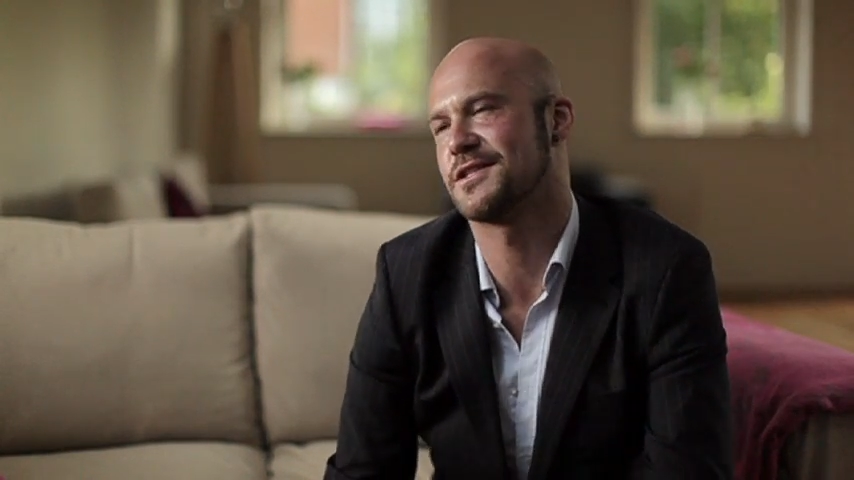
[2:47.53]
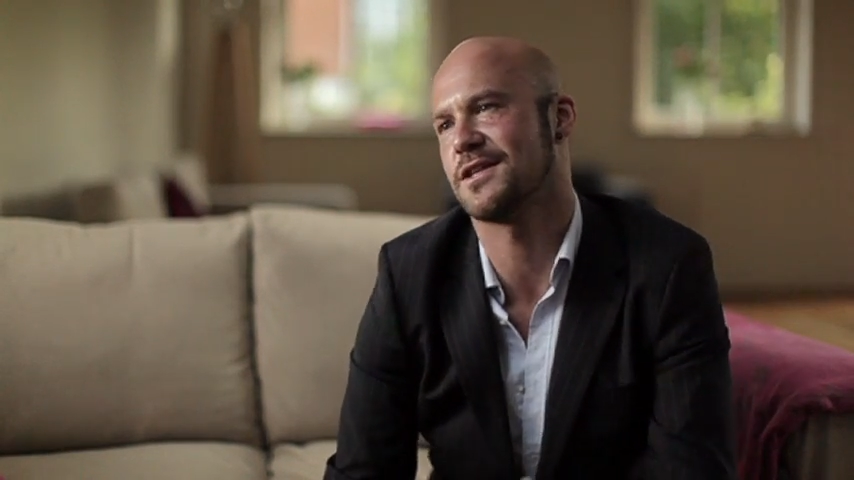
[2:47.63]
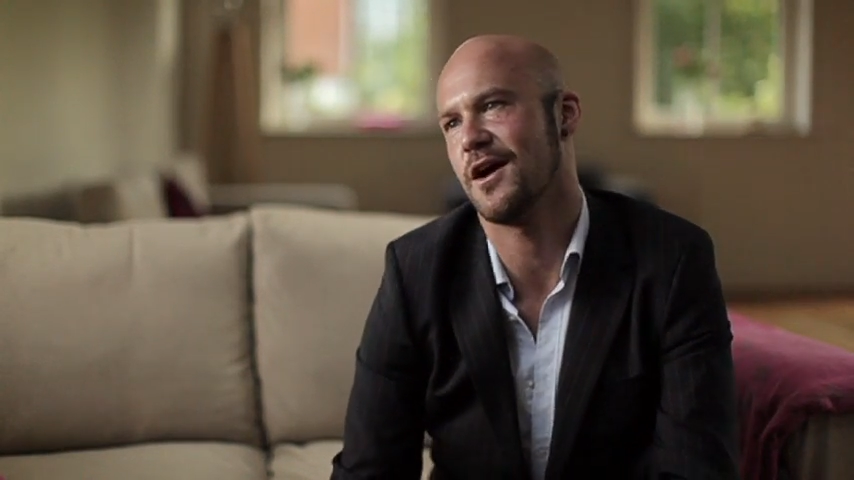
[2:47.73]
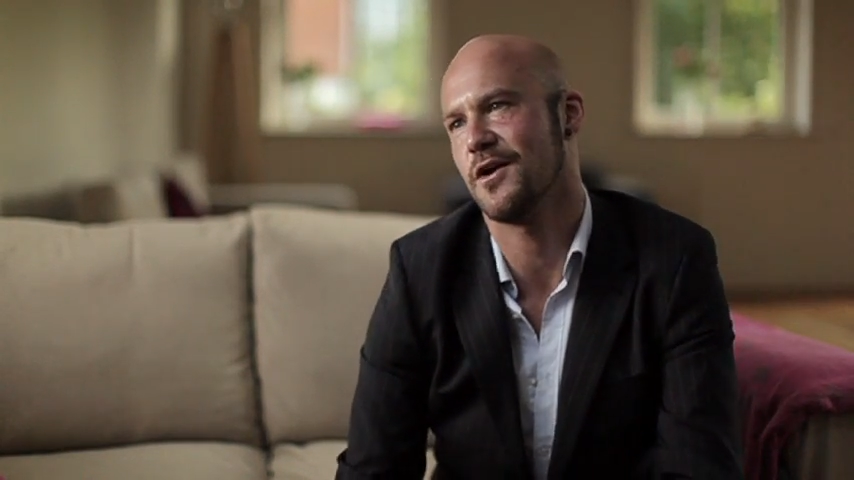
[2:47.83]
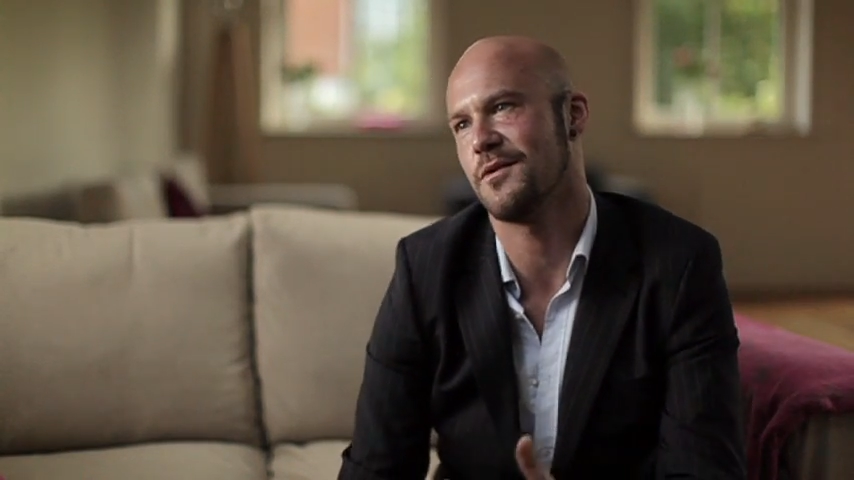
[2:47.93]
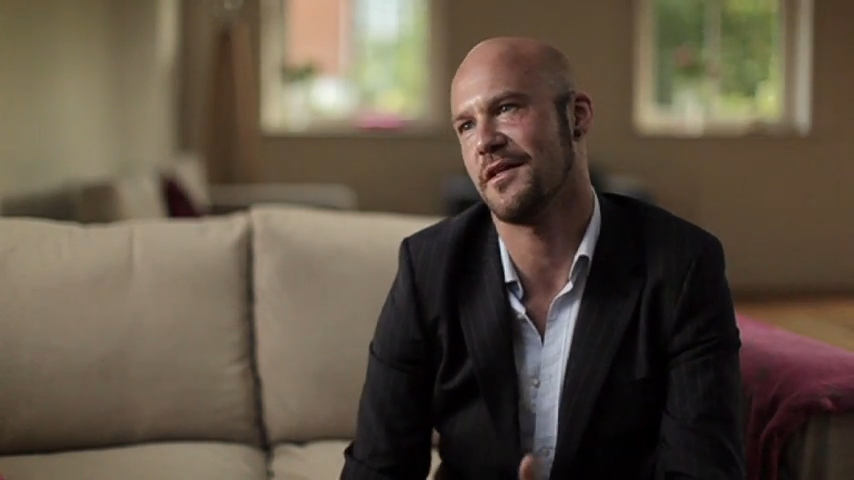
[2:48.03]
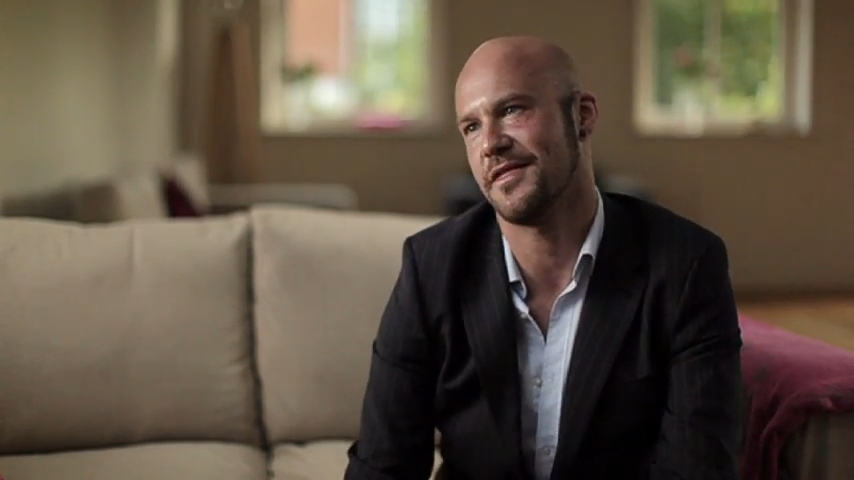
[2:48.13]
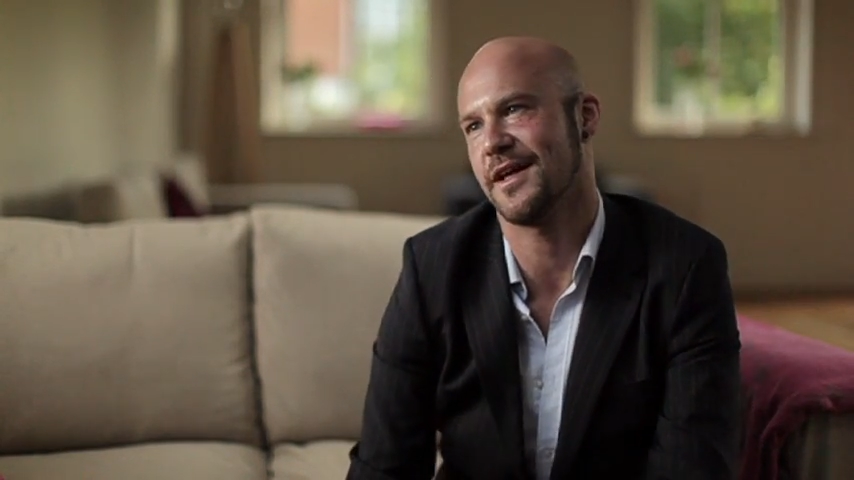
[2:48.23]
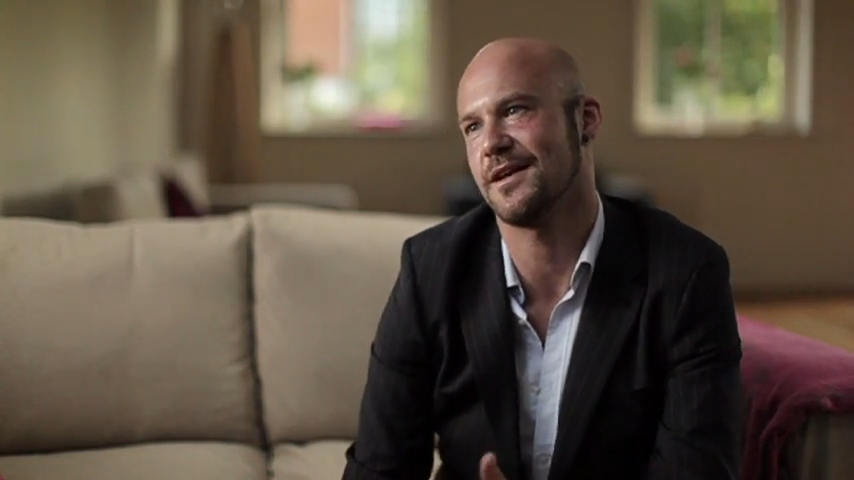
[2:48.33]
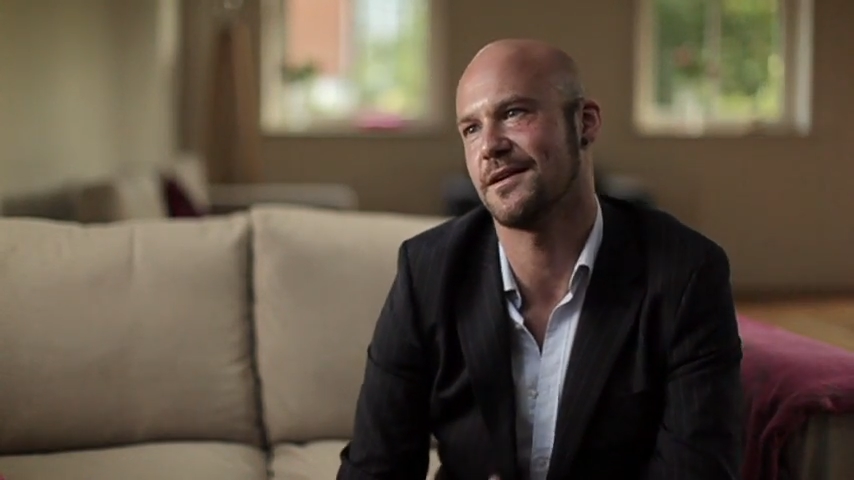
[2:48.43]
So I
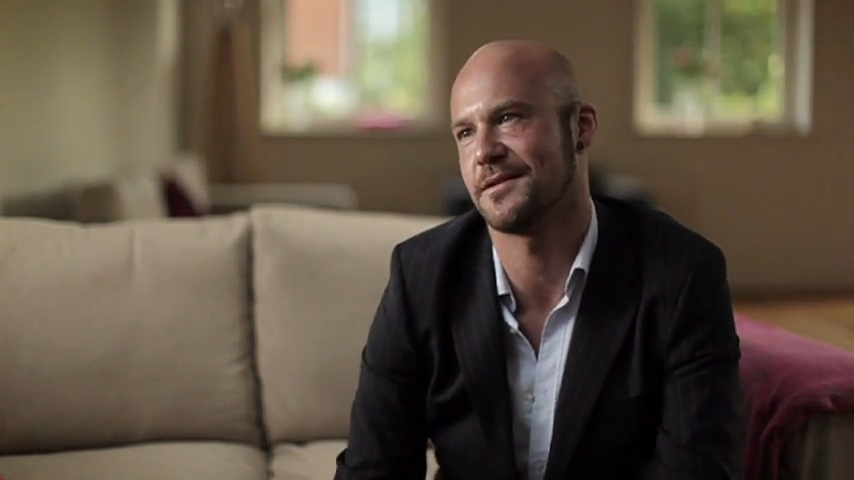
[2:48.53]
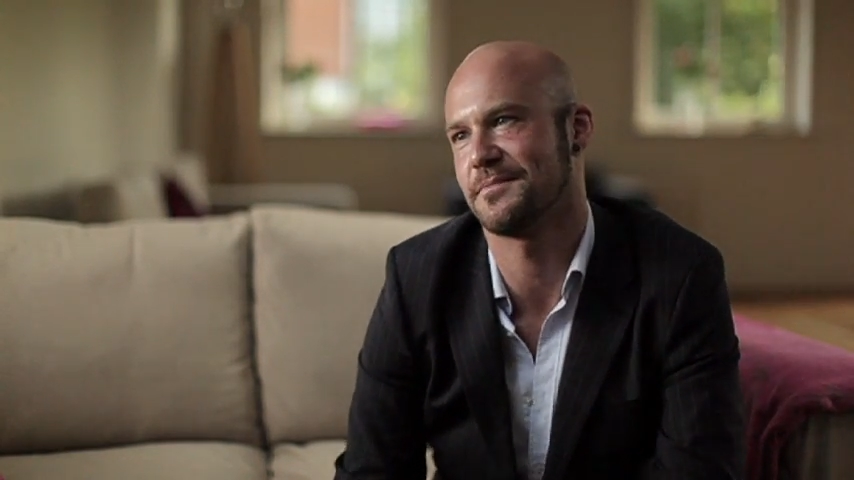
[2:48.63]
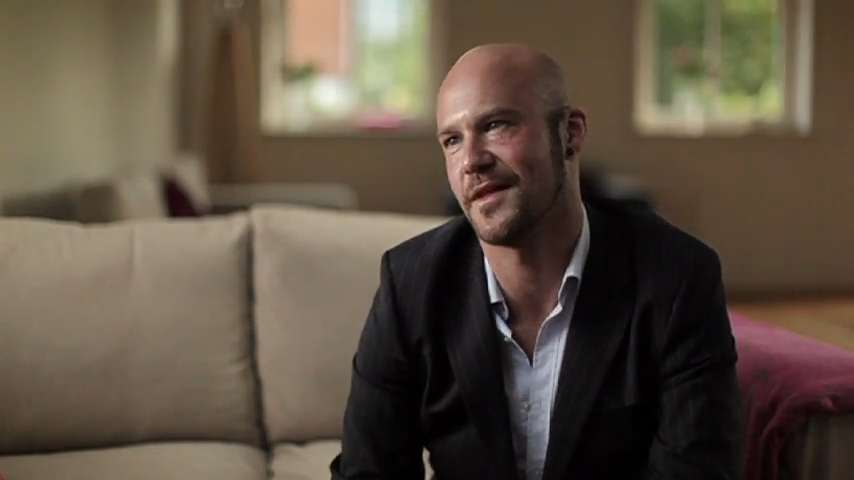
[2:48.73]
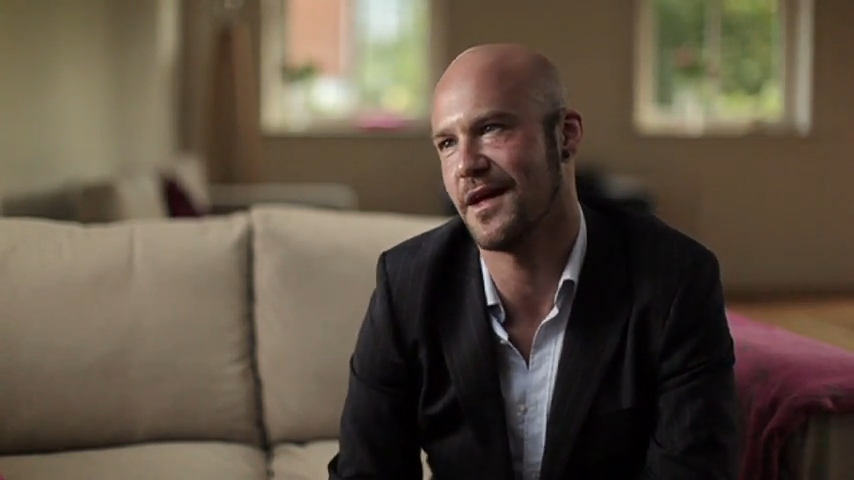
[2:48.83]
think